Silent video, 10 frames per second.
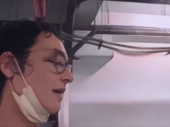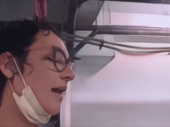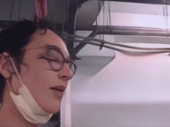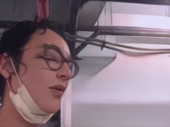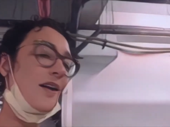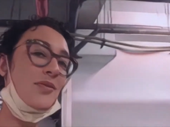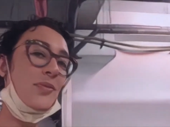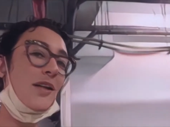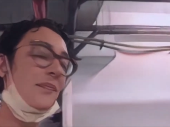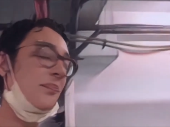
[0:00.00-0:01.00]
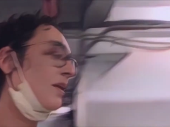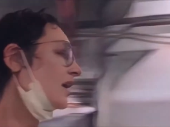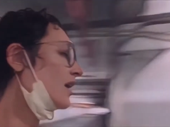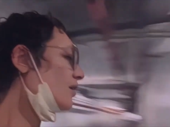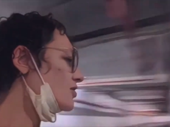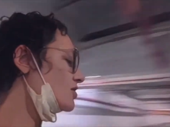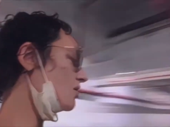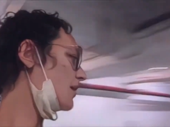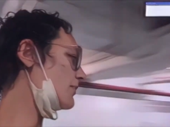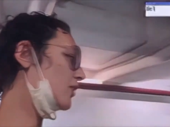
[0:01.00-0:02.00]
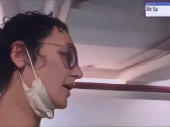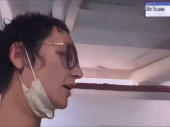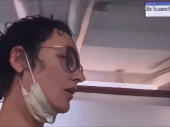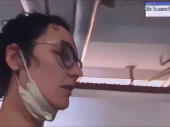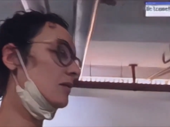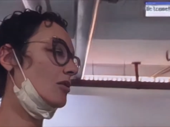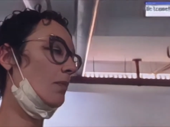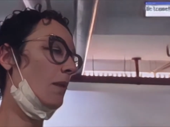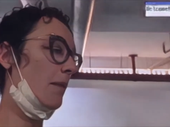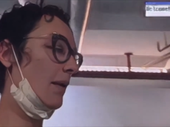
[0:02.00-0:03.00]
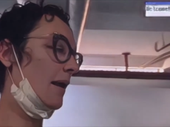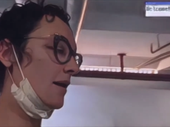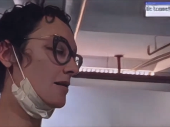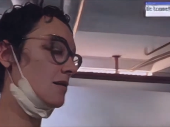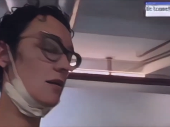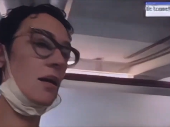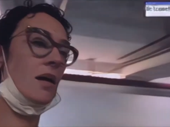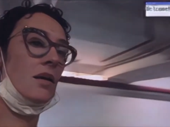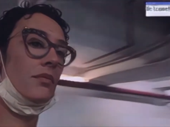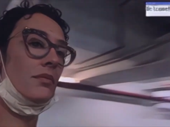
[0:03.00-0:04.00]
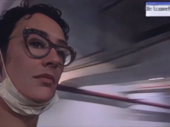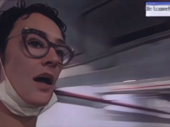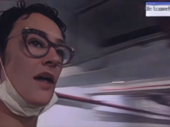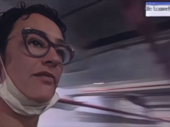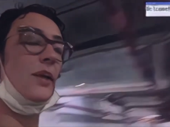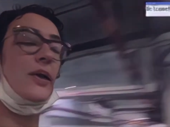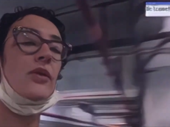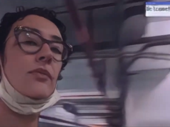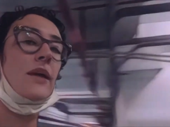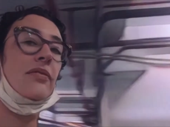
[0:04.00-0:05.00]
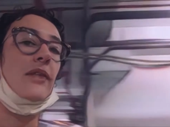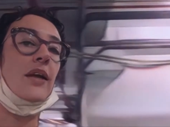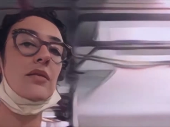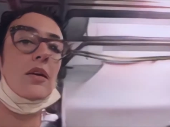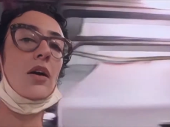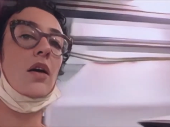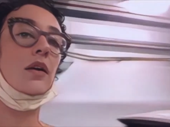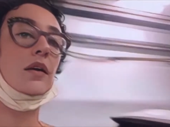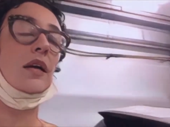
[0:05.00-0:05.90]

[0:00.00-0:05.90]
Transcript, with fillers: hello as well. So I'm quickly going to my place. Um, I've borrowed my friend's car.